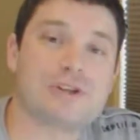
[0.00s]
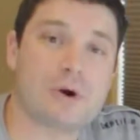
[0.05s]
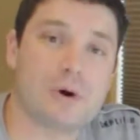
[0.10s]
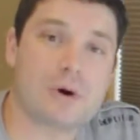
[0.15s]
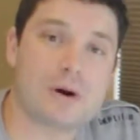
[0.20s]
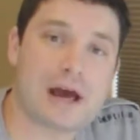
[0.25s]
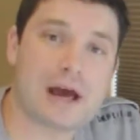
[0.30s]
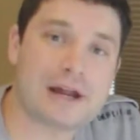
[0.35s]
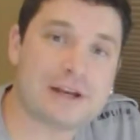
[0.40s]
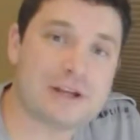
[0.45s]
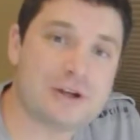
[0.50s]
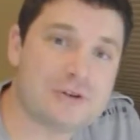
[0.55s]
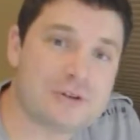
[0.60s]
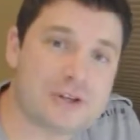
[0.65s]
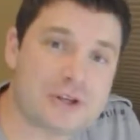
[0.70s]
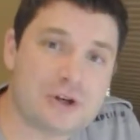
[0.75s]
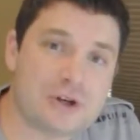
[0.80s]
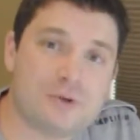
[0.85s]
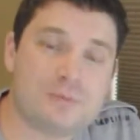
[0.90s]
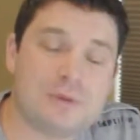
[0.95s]
Hey, what's going on
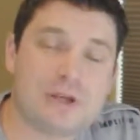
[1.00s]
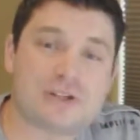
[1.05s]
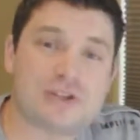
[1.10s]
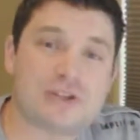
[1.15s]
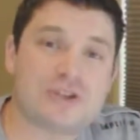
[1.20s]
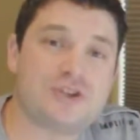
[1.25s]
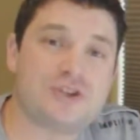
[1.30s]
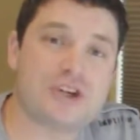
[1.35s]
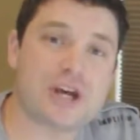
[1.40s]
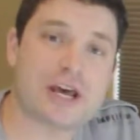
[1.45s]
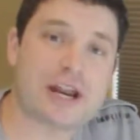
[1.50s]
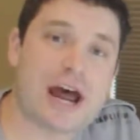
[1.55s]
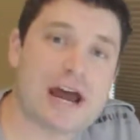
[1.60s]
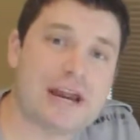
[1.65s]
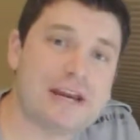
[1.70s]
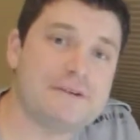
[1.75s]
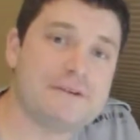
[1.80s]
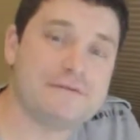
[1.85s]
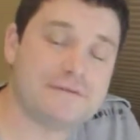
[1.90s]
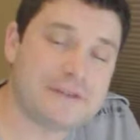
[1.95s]
YouTube? This is
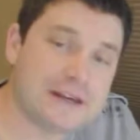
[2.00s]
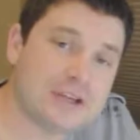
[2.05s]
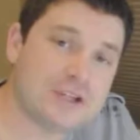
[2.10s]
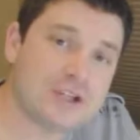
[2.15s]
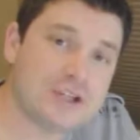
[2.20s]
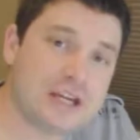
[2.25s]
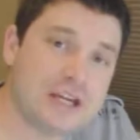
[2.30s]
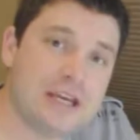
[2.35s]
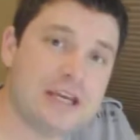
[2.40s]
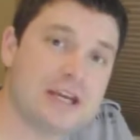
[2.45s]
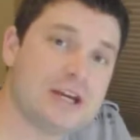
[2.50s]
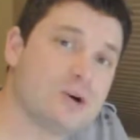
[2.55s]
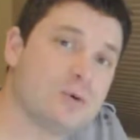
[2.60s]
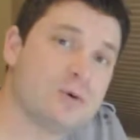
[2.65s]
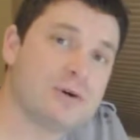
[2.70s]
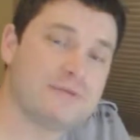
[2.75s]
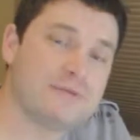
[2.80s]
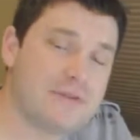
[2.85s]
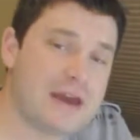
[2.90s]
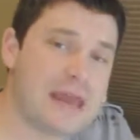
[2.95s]
Jedi Da Vinci
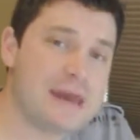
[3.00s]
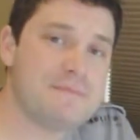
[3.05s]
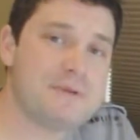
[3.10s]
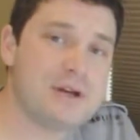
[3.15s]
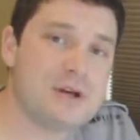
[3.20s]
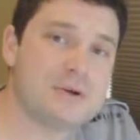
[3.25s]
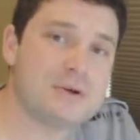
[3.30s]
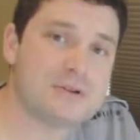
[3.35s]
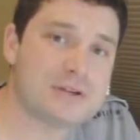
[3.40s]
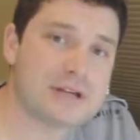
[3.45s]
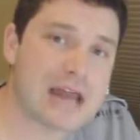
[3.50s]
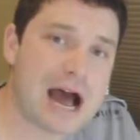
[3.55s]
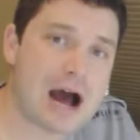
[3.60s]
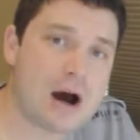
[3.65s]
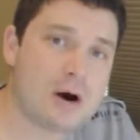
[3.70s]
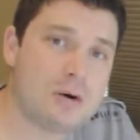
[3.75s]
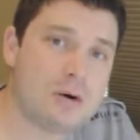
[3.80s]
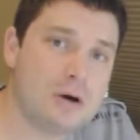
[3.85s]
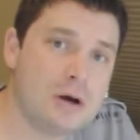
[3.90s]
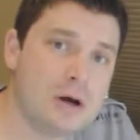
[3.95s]
here with Vape News
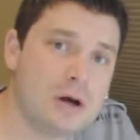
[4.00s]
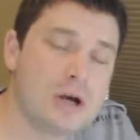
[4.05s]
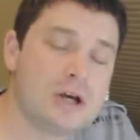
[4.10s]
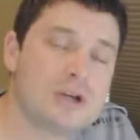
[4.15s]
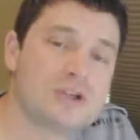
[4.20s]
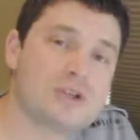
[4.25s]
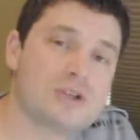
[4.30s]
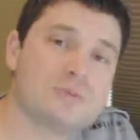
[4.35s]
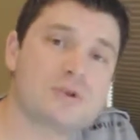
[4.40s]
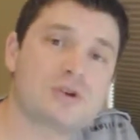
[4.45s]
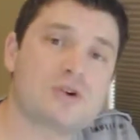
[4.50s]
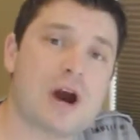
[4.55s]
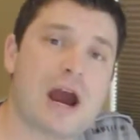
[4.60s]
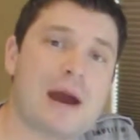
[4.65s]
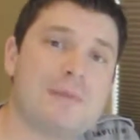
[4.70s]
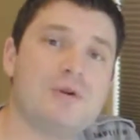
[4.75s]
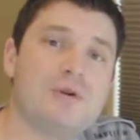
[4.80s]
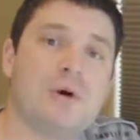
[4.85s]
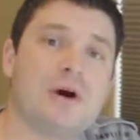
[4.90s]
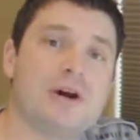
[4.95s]
Now.
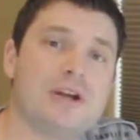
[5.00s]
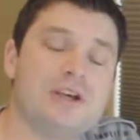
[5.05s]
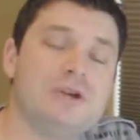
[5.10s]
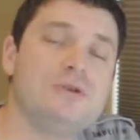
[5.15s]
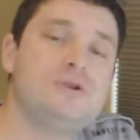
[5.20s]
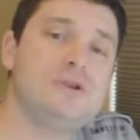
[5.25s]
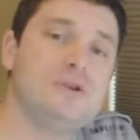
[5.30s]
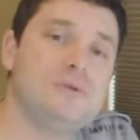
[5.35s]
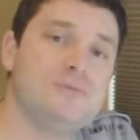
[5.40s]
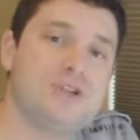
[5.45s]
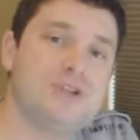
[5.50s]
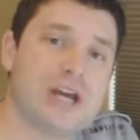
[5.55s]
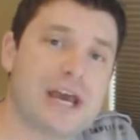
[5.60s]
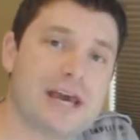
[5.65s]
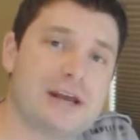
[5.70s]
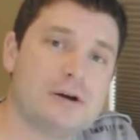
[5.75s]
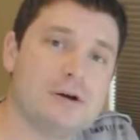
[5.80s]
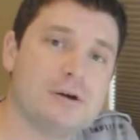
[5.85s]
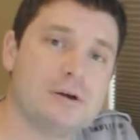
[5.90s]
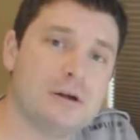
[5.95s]
Subscribe to our YouTube
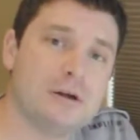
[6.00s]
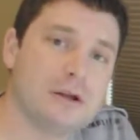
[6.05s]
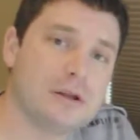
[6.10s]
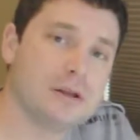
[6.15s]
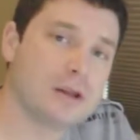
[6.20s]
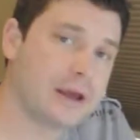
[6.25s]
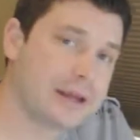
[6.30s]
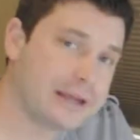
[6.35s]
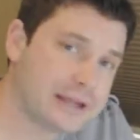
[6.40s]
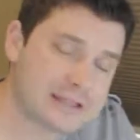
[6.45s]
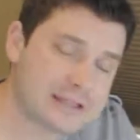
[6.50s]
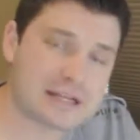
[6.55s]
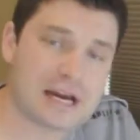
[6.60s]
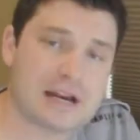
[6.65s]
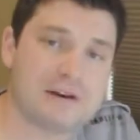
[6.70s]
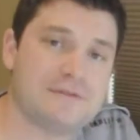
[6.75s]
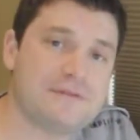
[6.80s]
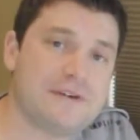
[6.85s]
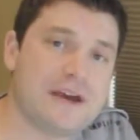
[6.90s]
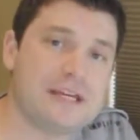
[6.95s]
channel, like
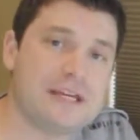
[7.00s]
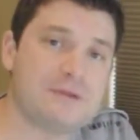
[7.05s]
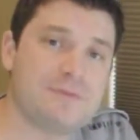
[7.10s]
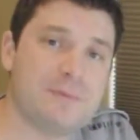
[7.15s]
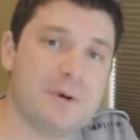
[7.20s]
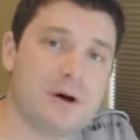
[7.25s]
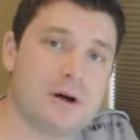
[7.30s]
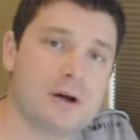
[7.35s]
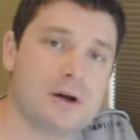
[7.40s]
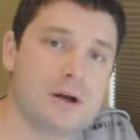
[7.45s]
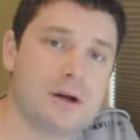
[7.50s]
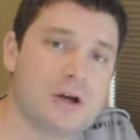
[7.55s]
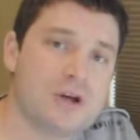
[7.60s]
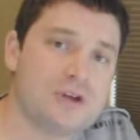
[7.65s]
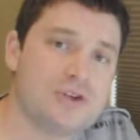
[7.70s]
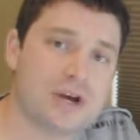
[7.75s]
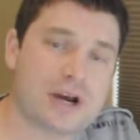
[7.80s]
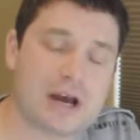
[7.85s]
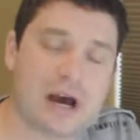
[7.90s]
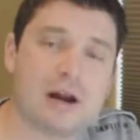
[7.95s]
us on
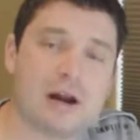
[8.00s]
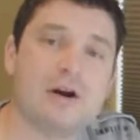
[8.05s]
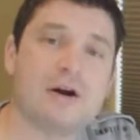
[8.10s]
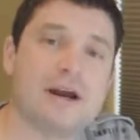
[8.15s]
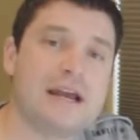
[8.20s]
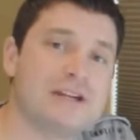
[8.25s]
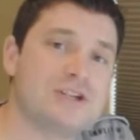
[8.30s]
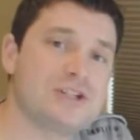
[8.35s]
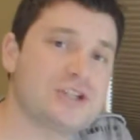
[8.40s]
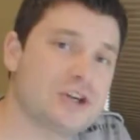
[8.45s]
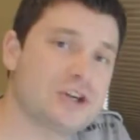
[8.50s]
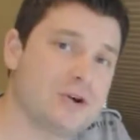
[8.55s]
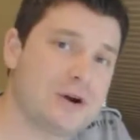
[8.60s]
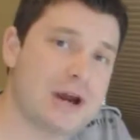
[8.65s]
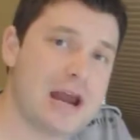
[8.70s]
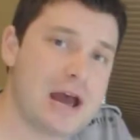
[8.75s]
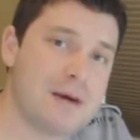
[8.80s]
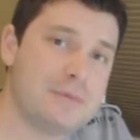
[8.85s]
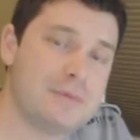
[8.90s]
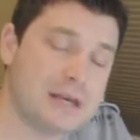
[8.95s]
Facebook, check out our
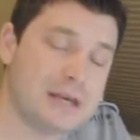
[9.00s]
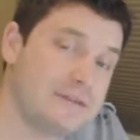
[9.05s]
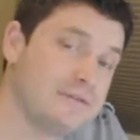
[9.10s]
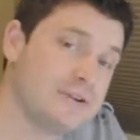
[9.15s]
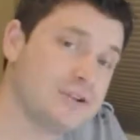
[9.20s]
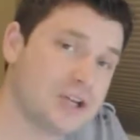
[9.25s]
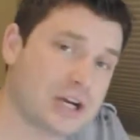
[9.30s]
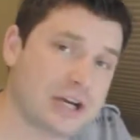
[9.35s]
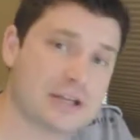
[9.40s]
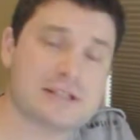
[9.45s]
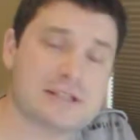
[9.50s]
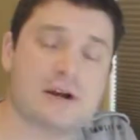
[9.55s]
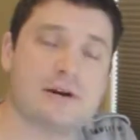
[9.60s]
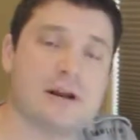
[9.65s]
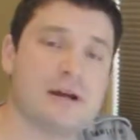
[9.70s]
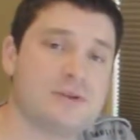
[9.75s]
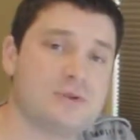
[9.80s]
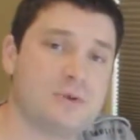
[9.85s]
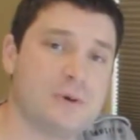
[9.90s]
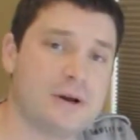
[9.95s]
Instagram, and even check us
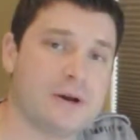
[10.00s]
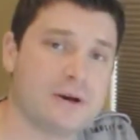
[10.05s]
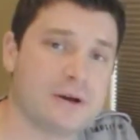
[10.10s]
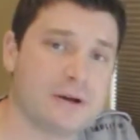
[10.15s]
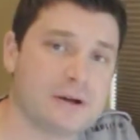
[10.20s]
out on